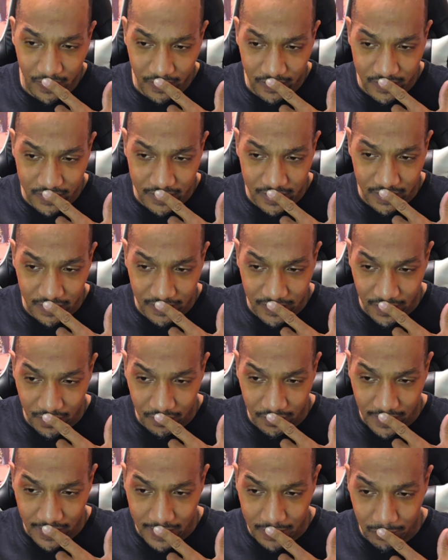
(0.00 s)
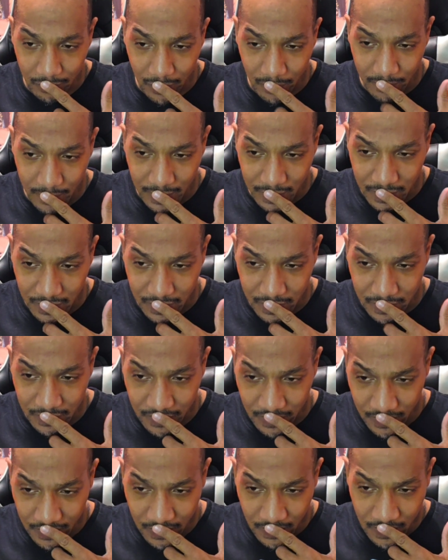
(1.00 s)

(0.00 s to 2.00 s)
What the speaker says: See, another honorable mention.